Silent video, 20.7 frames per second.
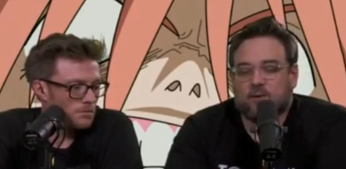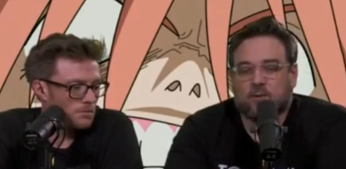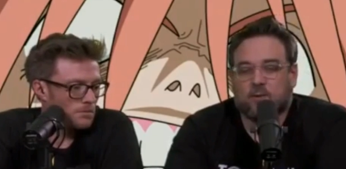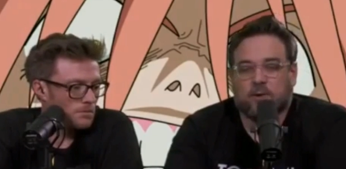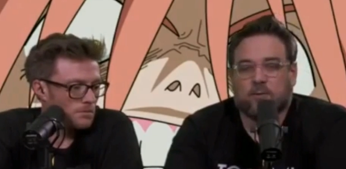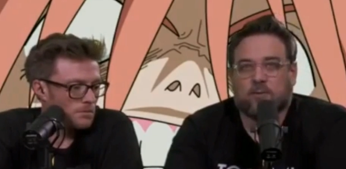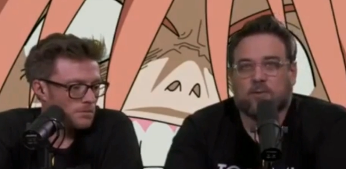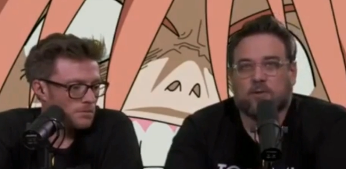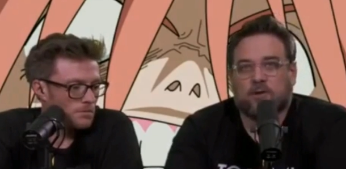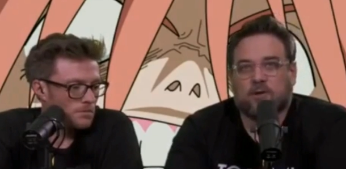
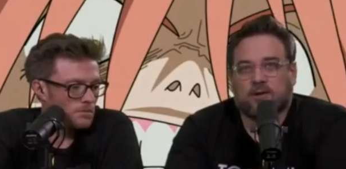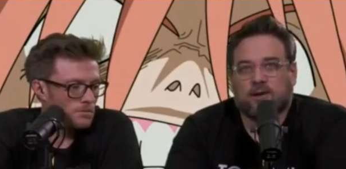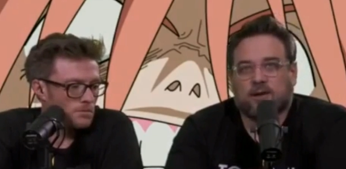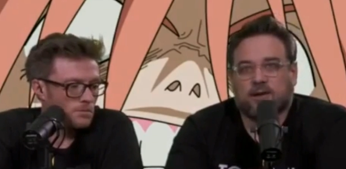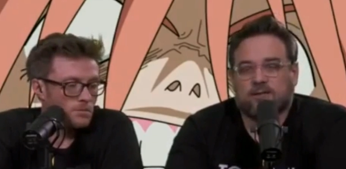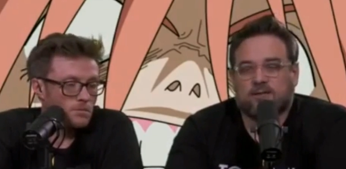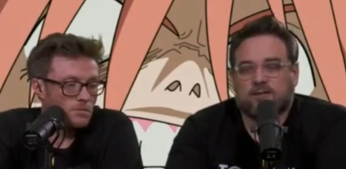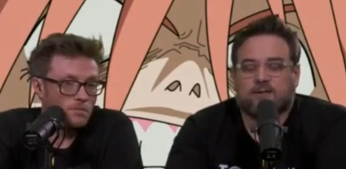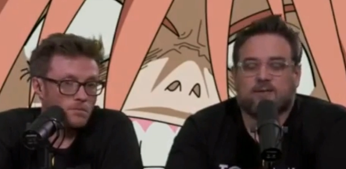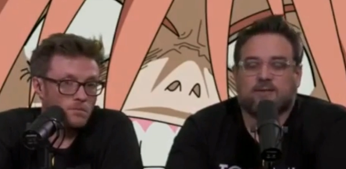Speaker 1: we were
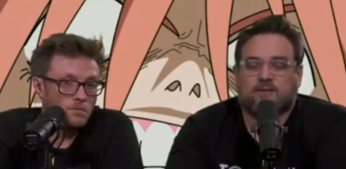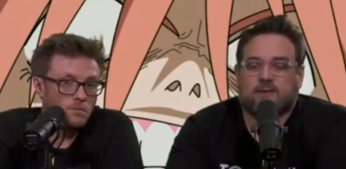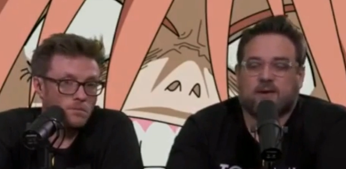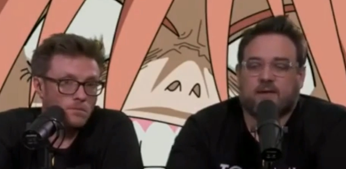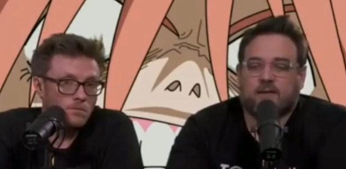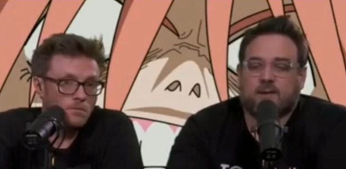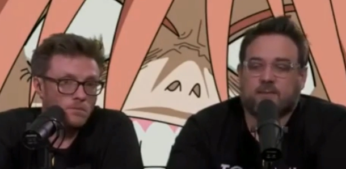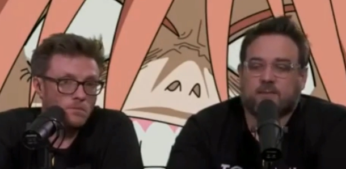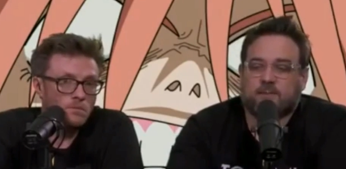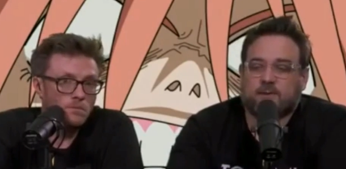looking to
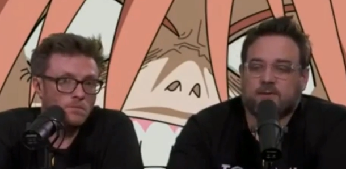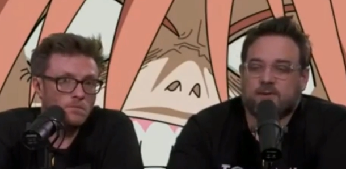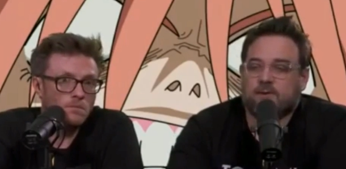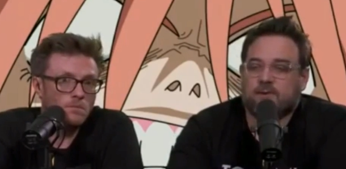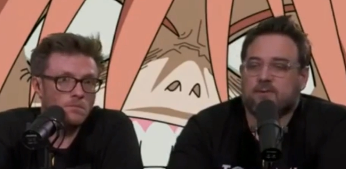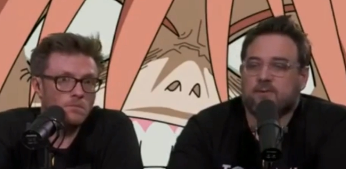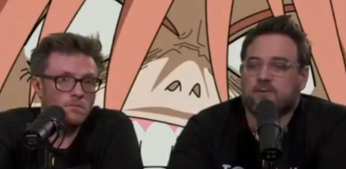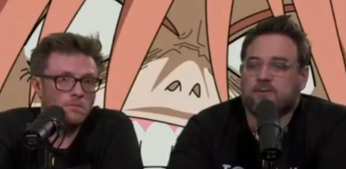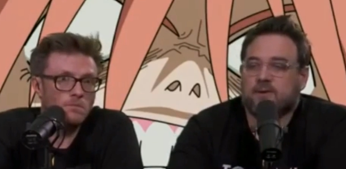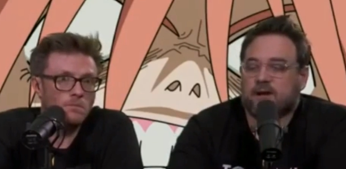develop
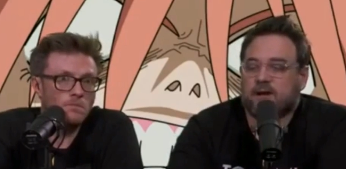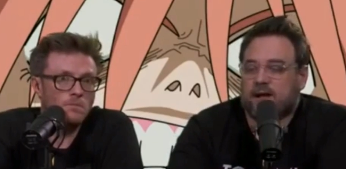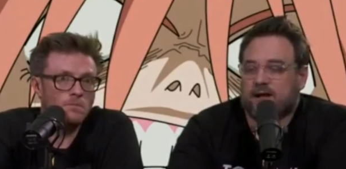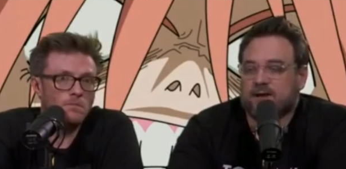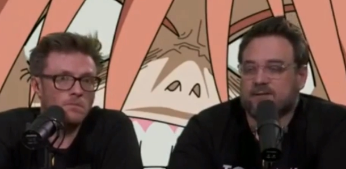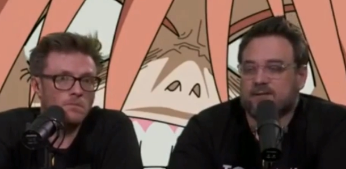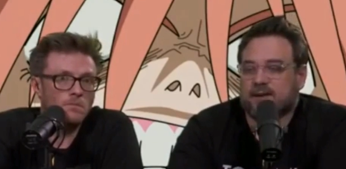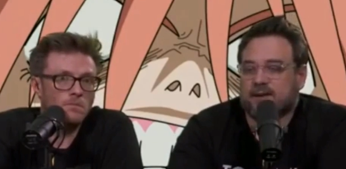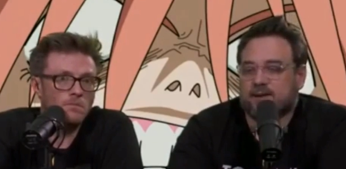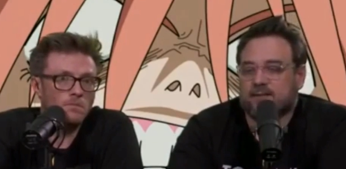new
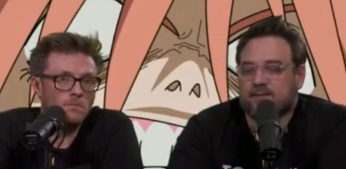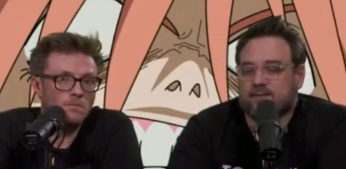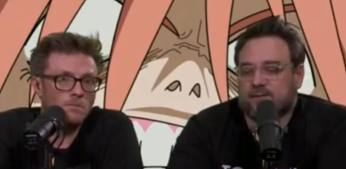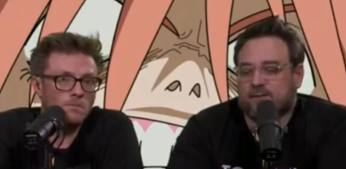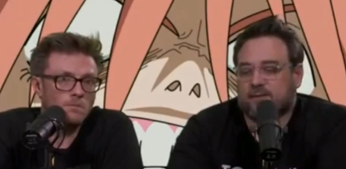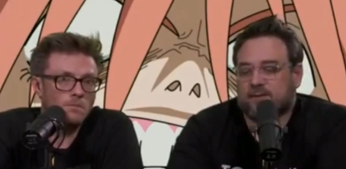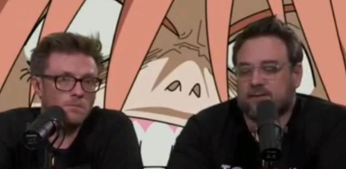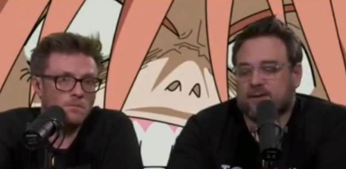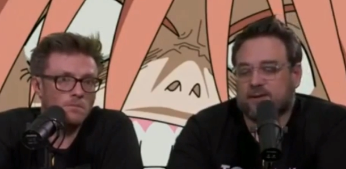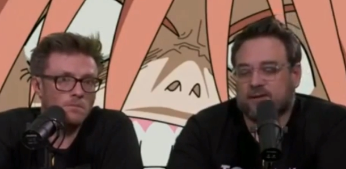content
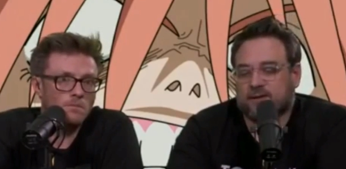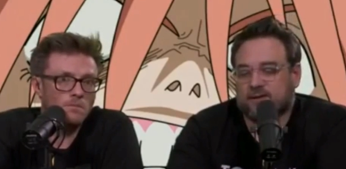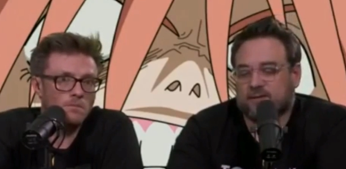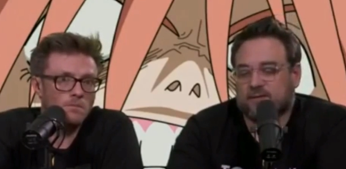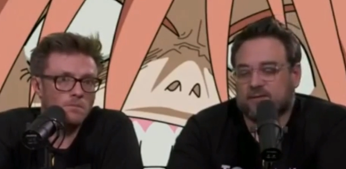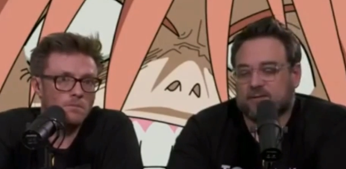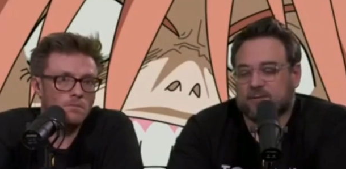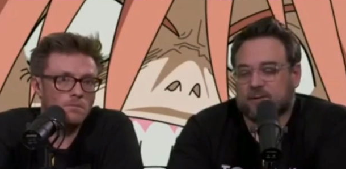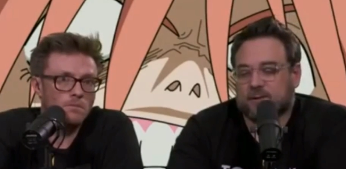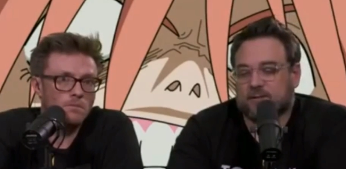for
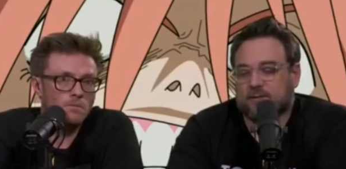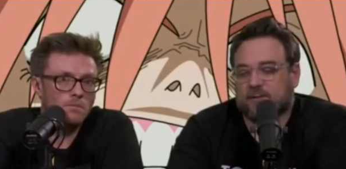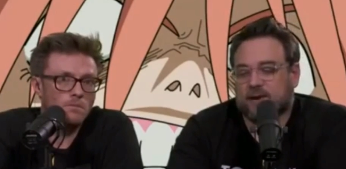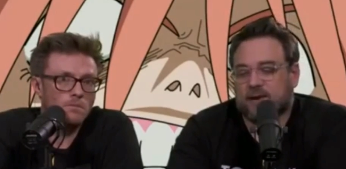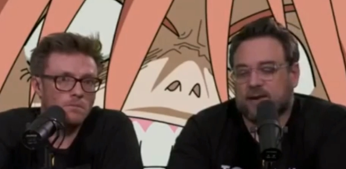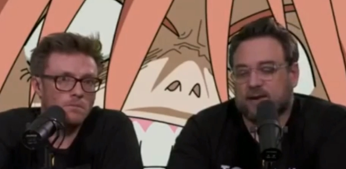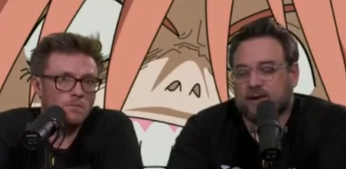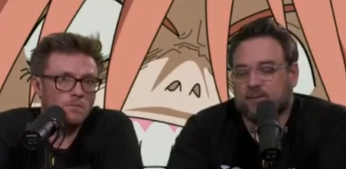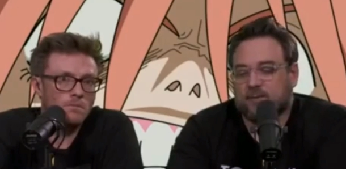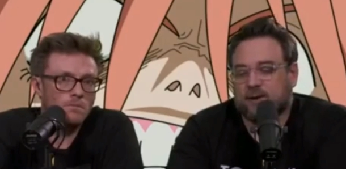Adult Swim
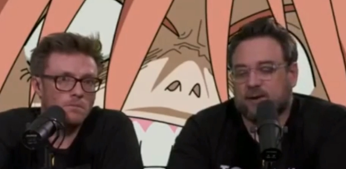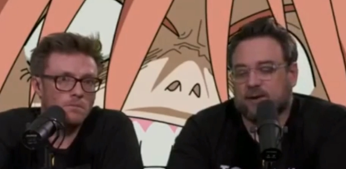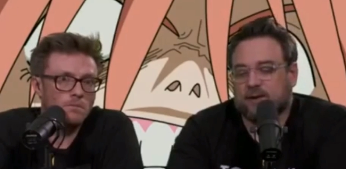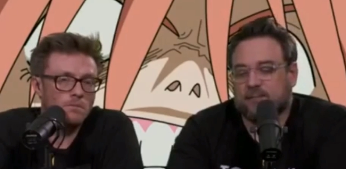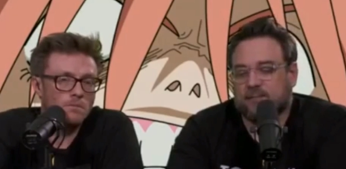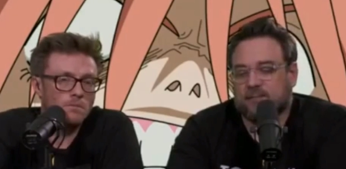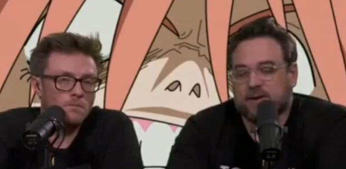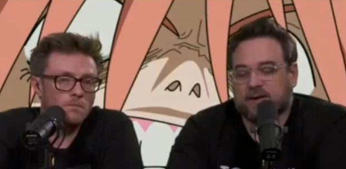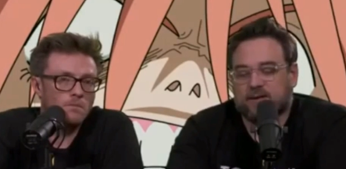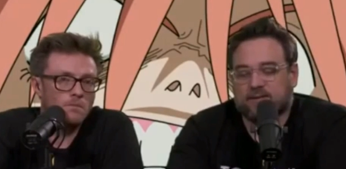and
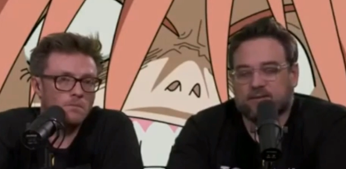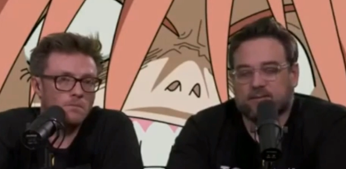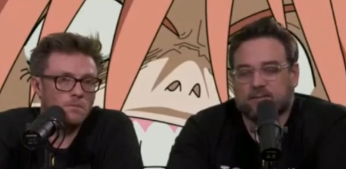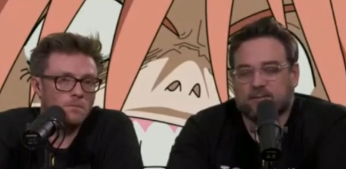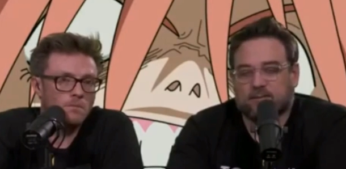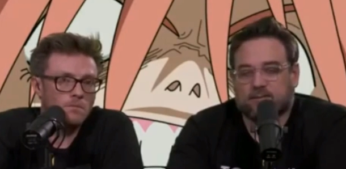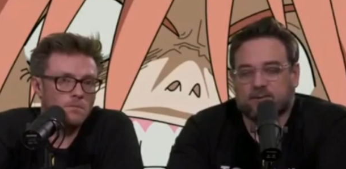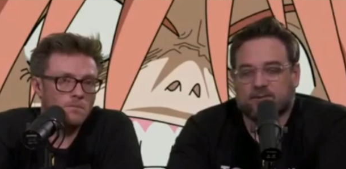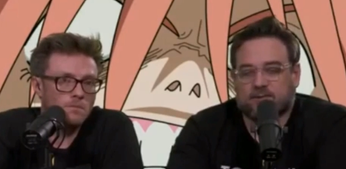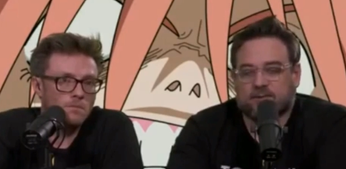wanted to make
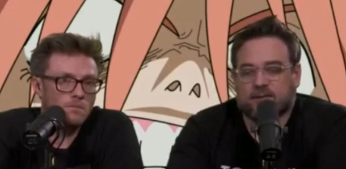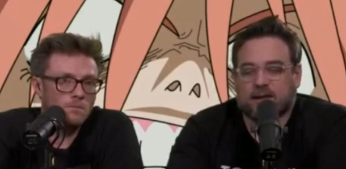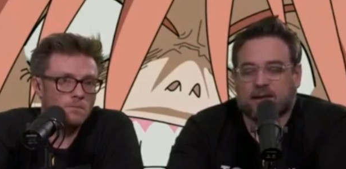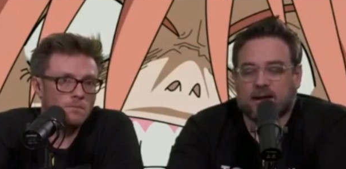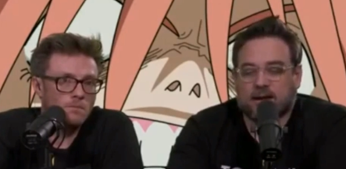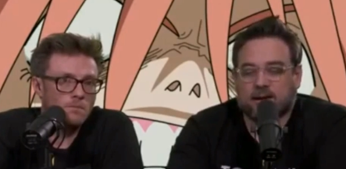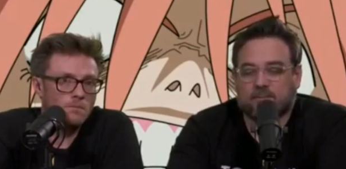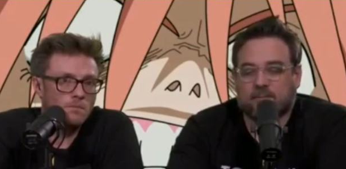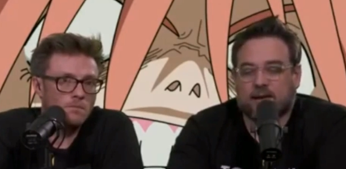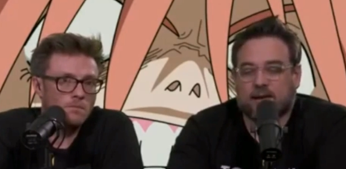some original
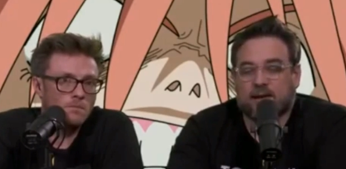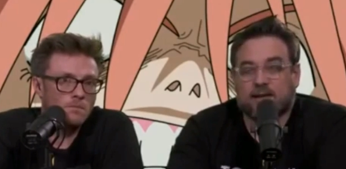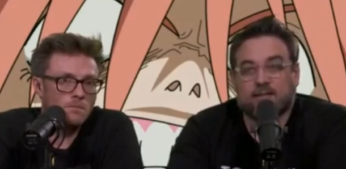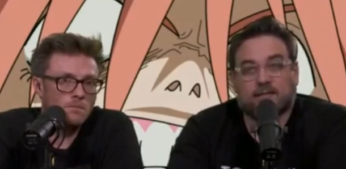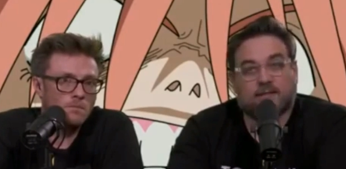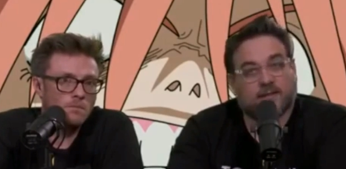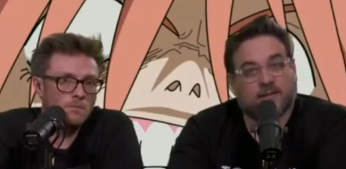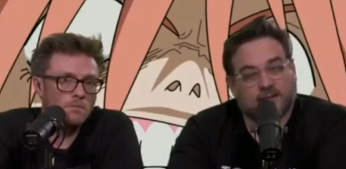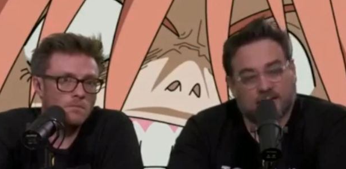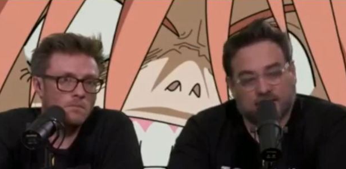
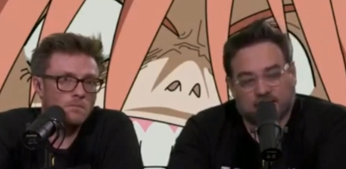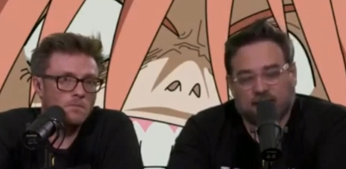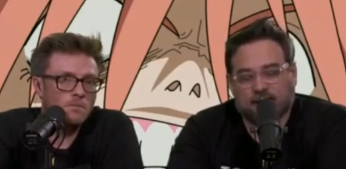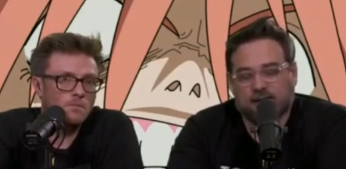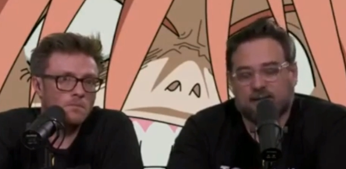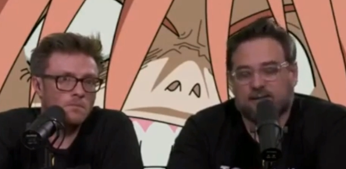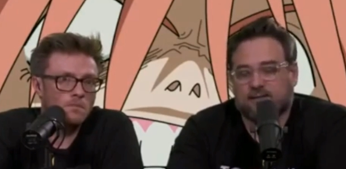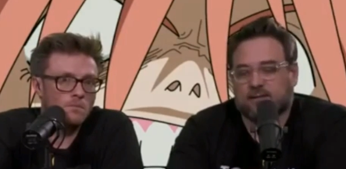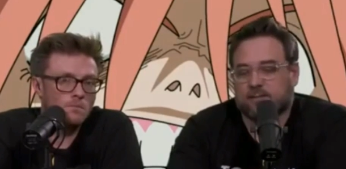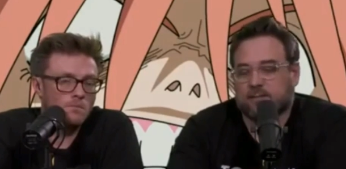anime, like,
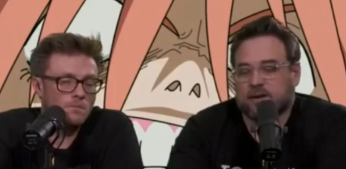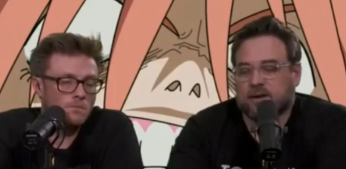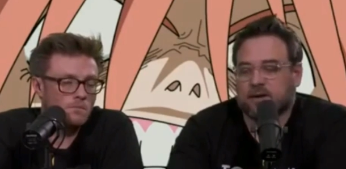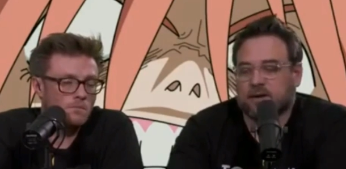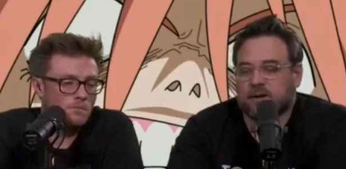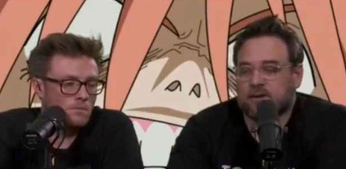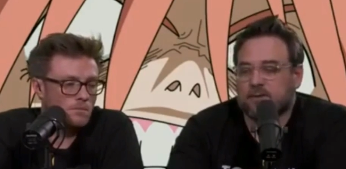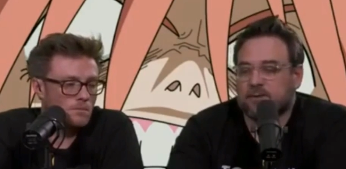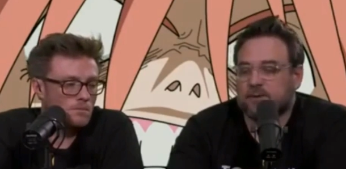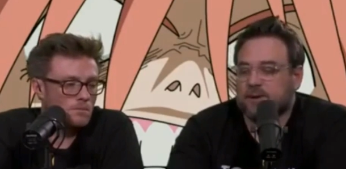like the
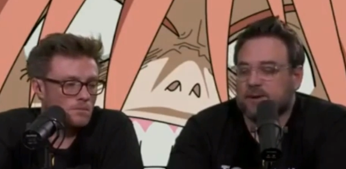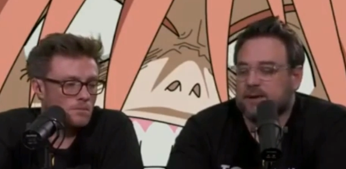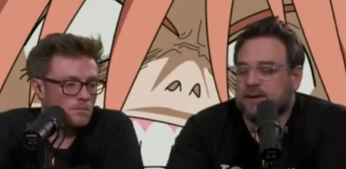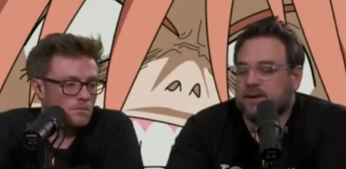Big O.